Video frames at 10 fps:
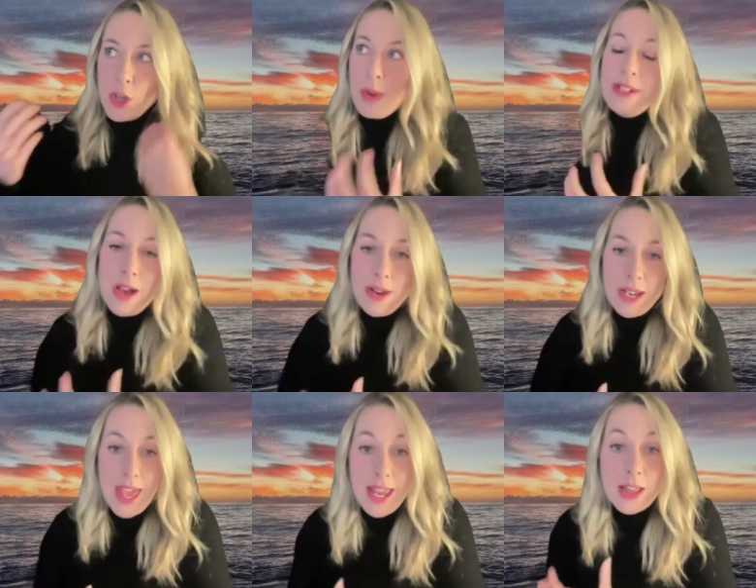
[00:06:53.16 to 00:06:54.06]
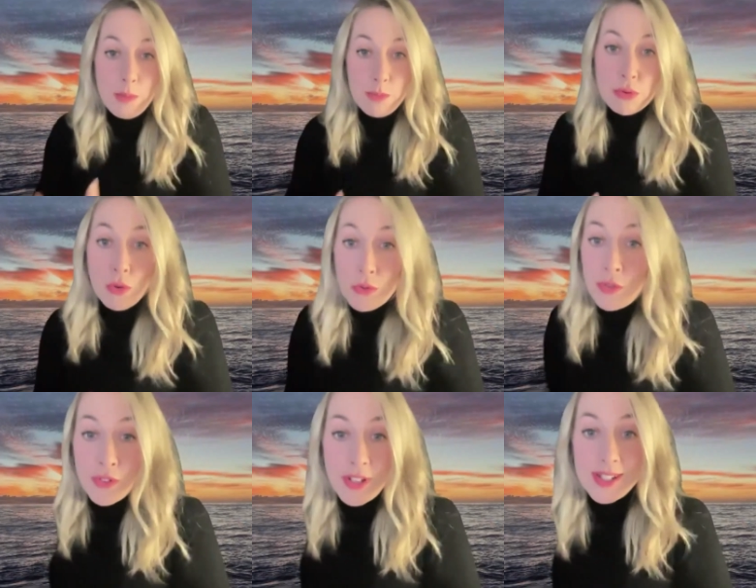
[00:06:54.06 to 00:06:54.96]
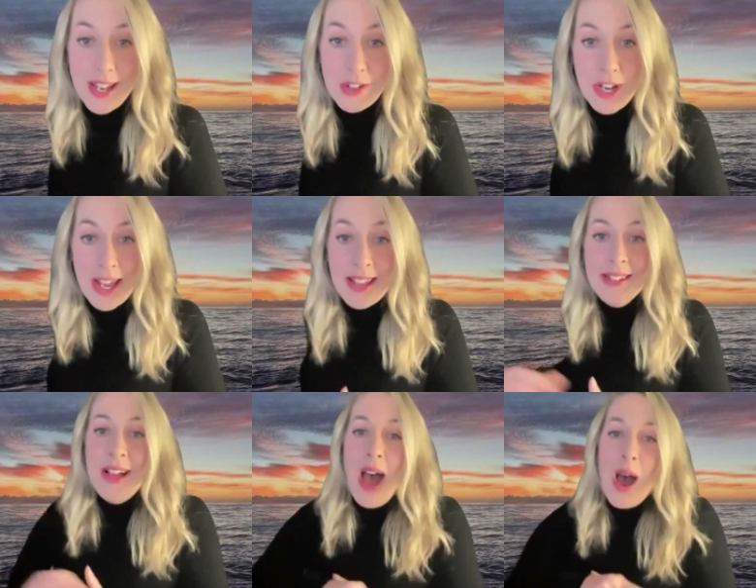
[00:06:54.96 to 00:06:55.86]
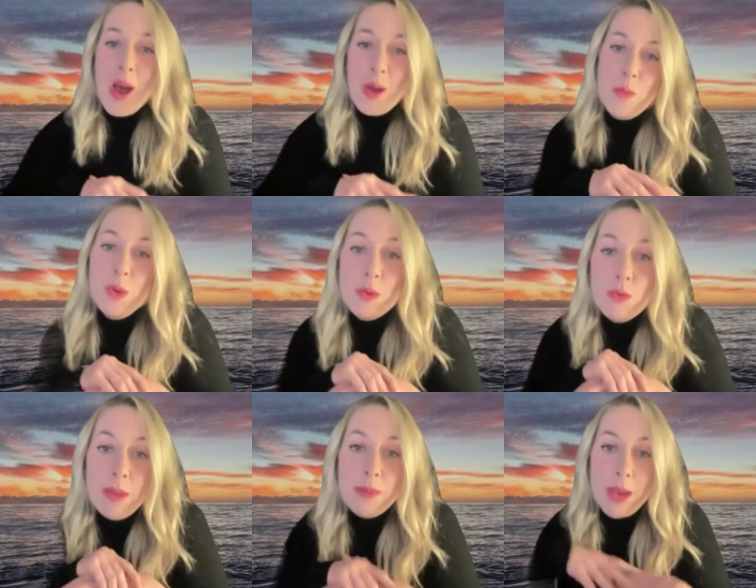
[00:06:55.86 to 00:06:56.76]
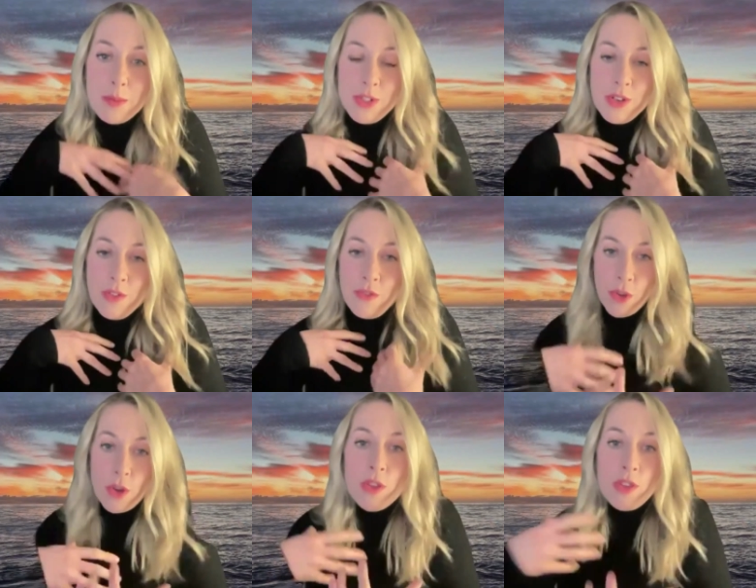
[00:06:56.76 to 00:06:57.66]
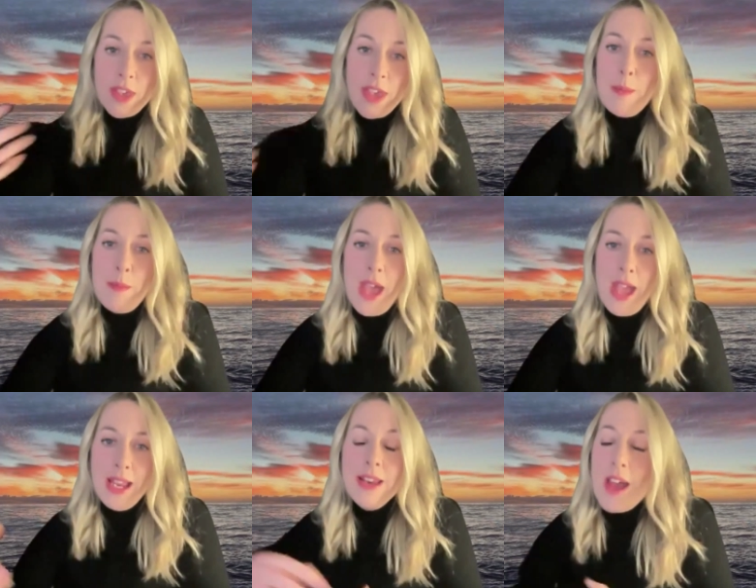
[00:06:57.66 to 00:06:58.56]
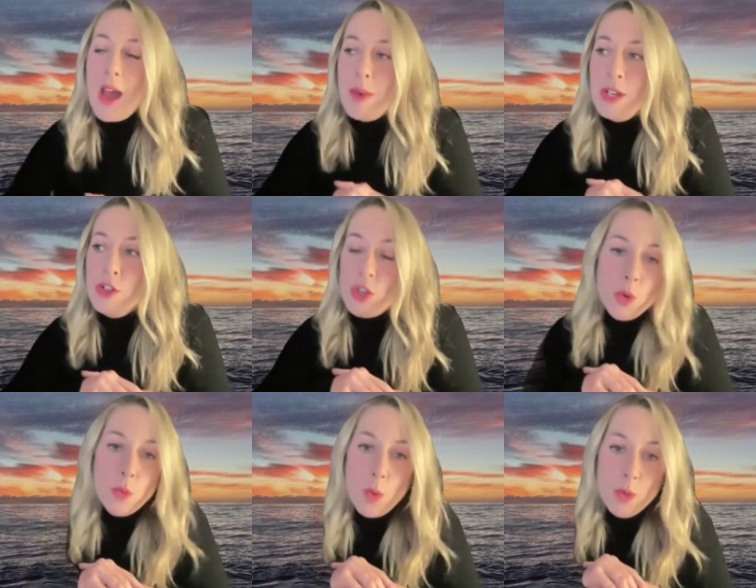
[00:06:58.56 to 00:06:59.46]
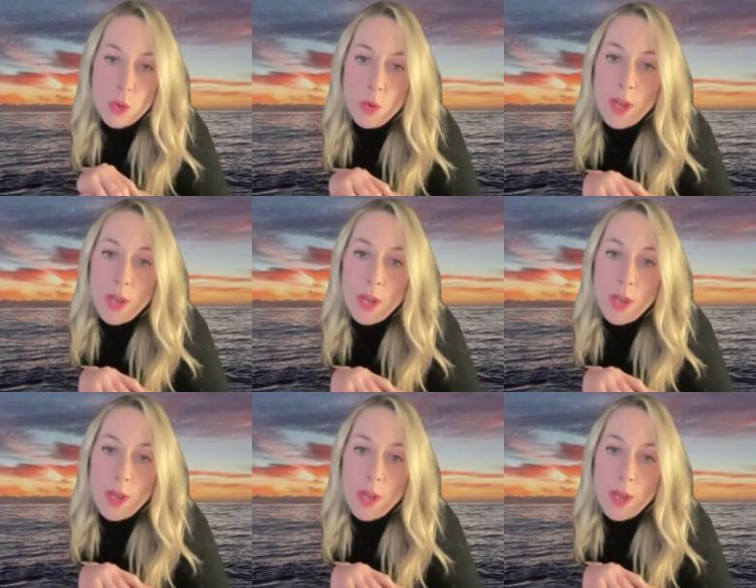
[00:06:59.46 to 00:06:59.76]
going down and getting the proof, essentially, we would really be able to further the campaign and show what we're